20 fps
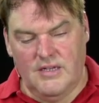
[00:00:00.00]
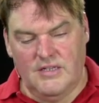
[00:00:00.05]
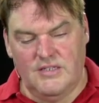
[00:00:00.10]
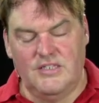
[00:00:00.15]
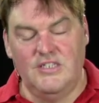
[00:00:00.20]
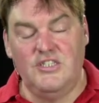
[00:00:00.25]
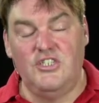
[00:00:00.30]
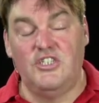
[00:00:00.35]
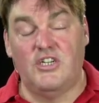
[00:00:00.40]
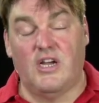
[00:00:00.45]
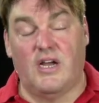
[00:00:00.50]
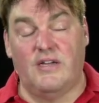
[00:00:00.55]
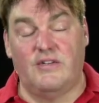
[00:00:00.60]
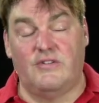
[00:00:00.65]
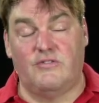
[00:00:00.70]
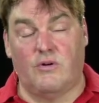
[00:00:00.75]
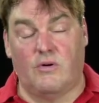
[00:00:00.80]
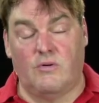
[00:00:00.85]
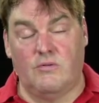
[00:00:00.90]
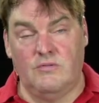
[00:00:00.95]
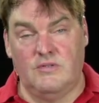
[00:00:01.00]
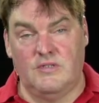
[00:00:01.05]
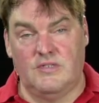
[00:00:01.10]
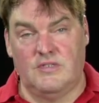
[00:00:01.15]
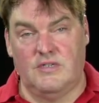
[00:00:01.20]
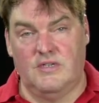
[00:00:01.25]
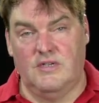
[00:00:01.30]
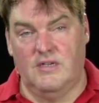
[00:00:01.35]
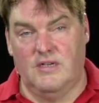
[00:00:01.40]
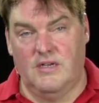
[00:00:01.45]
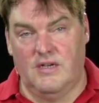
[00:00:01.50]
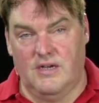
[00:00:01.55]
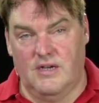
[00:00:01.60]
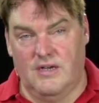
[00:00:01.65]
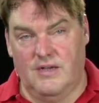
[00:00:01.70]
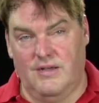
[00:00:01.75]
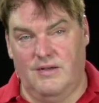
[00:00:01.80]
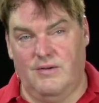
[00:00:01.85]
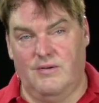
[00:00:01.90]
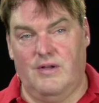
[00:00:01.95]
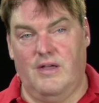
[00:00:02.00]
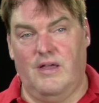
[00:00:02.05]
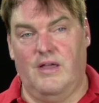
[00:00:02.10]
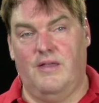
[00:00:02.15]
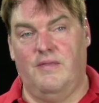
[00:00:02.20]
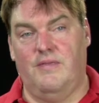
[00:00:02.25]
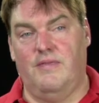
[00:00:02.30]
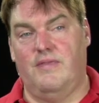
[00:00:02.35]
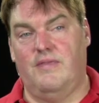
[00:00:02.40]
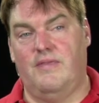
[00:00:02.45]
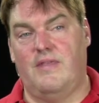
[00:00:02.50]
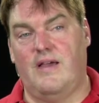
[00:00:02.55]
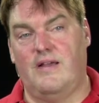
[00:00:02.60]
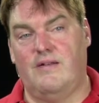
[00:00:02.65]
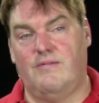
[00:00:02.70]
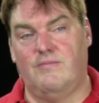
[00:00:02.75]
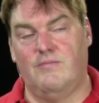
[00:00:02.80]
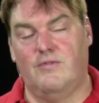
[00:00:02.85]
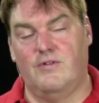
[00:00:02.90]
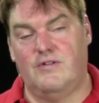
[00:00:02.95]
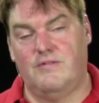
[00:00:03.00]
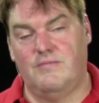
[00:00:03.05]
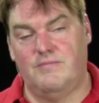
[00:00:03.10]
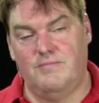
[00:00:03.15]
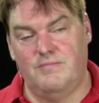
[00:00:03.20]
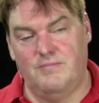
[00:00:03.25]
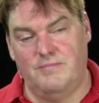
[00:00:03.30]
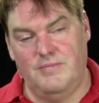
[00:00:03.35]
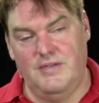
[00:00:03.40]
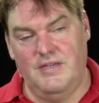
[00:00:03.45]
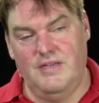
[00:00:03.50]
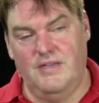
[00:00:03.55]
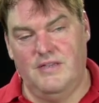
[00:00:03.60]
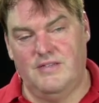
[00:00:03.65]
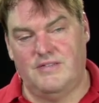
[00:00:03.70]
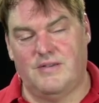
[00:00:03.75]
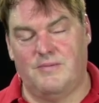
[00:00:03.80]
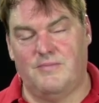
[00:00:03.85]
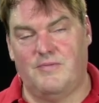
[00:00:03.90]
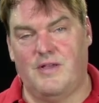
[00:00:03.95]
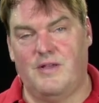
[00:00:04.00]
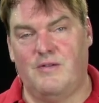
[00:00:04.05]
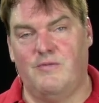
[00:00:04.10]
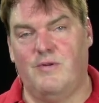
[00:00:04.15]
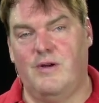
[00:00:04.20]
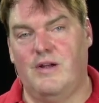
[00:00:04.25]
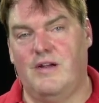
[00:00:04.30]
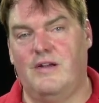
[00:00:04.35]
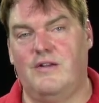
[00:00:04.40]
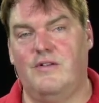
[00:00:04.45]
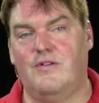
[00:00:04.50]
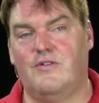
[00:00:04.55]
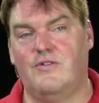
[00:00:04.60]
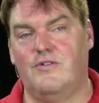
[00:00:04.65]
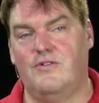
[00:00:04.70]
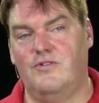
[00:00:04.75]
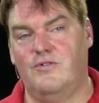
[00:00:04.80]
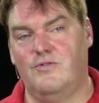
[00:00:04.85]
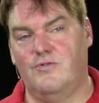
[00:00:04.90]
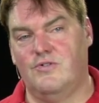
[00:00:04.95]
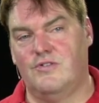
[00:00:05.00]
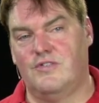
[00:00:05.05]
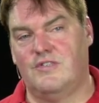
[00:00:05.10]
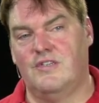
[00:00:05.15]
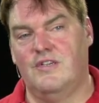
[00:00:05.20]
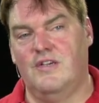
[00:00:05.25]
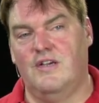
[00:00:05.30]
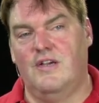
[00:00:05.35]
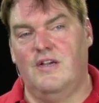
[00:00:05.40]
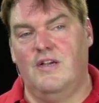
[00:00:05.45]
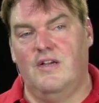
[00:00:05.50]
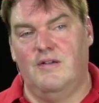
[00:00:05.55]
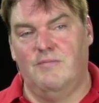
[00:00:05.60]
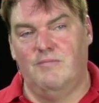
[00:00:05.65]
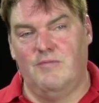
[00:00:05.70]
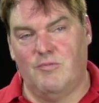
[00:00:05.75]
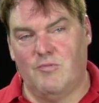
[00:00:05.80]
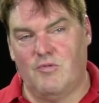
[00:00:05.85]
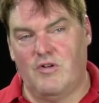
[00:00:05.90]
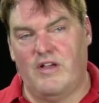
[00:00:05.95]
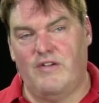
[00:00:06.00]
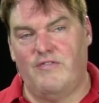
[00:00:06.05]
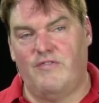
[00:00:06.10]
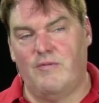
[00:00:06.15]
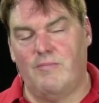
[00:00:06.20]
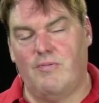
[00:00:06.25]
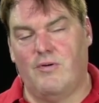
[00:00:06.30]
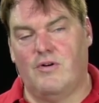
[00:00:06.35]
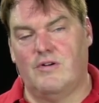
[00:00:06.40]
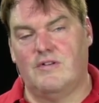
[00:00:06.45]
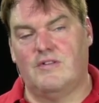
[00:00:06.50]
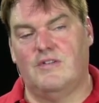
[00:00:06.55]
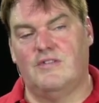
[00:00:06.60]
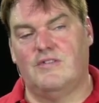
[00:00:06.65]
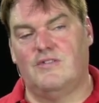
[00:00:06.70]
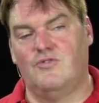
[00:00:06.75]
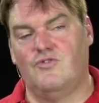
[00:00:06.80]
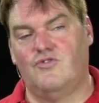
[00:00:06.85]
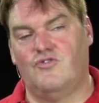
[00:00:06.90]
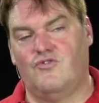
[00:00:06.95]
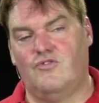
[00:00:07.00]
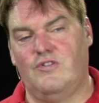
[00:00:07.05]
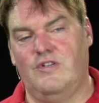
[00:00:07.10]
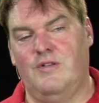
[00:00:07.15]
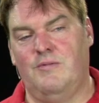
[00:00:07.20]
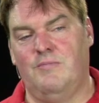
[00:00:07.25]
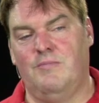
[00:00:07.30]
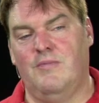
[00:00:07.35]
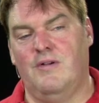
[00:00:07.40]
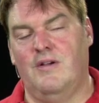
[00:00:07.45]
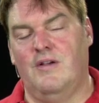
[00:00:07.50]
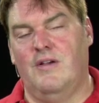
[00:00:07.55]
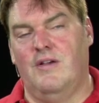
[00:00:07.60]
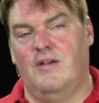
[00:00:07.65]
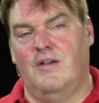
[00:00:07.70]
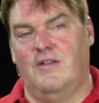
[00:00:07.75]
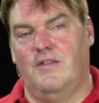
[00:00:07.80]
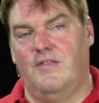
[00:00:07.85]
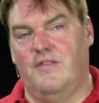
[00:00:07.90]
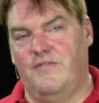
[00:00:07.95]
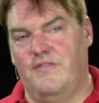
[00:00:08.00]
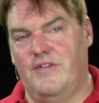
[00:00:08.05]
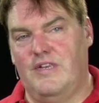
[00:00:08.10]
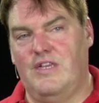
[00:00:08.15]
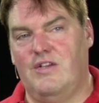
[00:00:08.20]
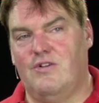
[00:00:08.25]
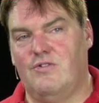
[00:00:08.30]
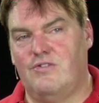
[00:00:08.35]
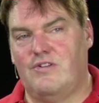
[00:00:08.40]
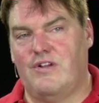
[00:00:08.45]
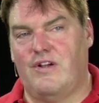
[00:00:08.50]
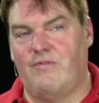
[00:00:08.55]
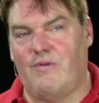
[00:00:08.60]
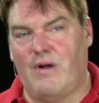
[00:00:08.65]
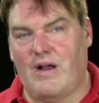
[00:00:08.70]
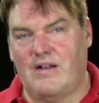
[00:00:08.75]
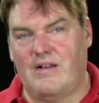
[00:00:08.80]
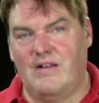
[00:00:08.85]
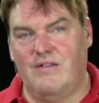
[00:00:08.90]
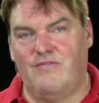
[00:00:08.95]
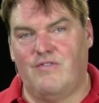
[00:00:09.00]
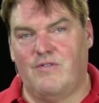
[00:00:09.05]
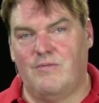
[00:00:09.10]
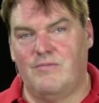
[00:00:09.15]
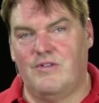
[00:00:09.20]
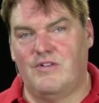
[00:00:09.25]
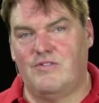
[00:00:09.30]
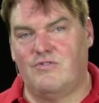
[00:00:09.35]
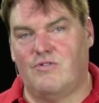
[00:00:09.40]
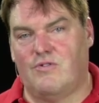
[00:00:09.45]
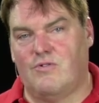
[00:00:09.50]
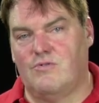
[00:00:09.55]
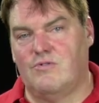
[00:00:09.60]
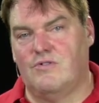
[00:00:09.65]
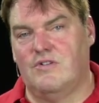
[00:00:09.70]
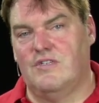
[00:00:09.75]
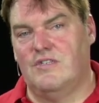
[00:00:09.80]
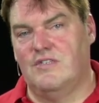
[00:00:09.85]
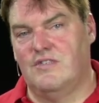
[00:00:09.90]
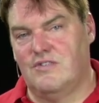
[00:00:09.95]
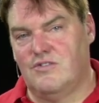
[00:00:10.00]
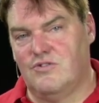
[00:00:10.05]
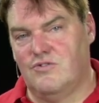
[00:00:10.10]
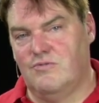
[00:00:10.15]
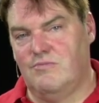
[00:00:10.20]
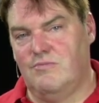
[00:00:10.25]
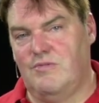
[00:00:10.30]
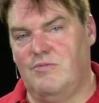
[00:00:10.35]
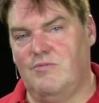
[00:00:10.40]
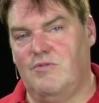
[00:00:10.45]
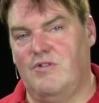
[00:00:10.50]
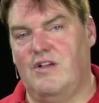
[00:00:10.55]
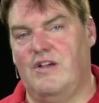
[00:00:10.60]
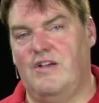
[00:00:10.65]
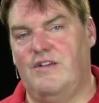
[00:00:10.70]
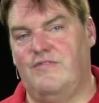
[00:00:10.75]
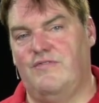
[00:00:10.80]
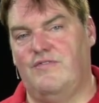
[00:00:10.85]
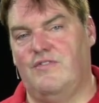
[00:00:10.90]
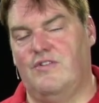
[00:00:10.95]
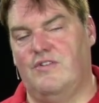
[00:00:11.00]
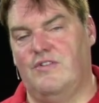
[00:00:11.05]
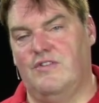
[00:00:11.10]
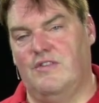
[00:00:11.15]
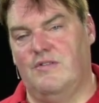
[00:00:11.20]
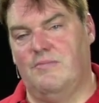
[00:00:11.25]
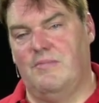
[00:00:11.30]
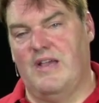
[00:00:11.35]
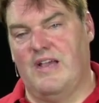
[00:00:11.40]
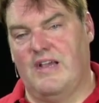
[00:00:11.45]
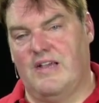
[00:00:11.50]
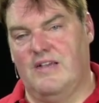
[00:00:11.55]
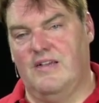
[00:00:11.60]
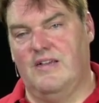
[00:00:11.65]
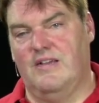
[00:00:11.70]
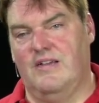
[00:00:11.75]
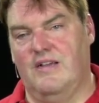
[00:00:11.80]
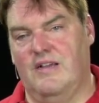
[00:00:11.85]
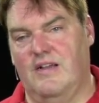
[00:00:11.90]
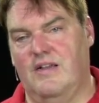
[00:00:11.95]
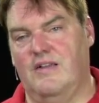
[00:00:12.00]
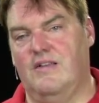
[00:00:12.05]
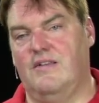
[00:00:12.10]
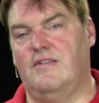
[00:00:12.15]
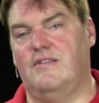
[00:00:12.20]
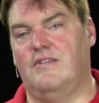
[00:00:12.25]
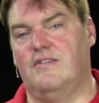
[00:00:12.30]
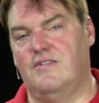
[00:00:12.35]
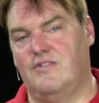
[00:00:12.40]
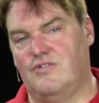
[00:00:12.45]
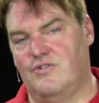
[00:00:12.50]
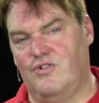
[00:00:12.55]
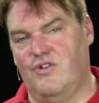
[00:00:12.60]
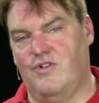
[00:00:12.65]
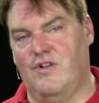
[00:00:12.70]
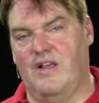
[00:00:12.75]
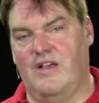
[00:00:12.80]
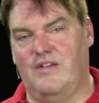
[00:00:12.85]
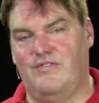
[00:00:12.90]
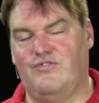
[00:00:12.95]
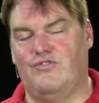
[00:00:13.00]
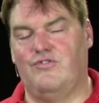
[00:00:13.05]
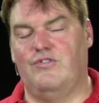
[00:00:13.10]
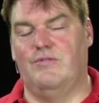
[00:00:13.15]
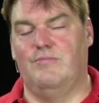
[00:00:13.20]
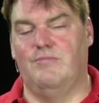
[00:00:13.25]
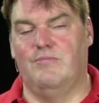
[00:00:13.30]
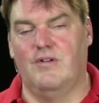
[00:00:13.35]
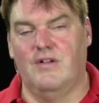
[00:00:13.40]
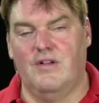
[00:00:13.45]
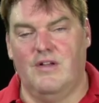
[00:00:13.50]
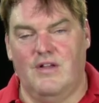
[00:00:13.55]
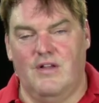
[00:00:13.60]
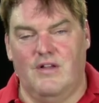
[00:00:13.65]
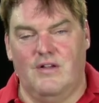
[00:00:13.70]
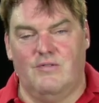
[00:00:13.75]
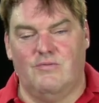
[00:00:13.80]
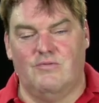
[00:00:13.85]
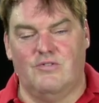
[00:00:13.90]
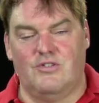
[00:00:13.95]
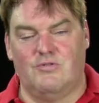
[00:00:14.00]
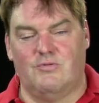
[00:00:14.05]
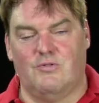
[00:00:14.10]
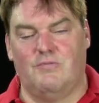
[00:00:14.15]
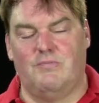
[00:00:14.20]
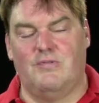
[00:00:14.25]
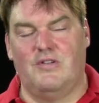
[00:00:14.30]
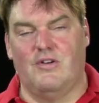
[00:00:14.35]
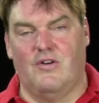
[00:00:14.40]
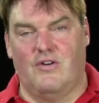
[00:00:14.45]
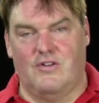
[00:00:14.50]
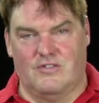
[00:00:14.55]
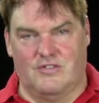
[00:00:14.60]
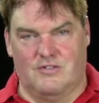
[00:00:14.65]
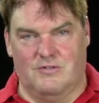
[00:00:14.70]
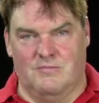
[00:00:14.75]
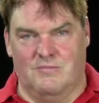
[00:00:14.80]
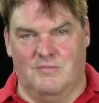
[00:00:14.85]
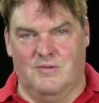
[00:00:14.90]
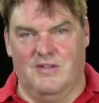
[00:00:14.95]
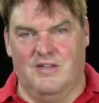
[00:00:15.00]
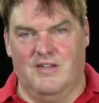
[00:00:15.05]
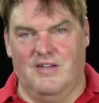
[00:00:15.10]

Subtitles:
DJI drones, and that would be something where you could use mimoLive Reporter to stream the video directly from the drone into mimoLive on the Mac and into your live stream, which would be awesome.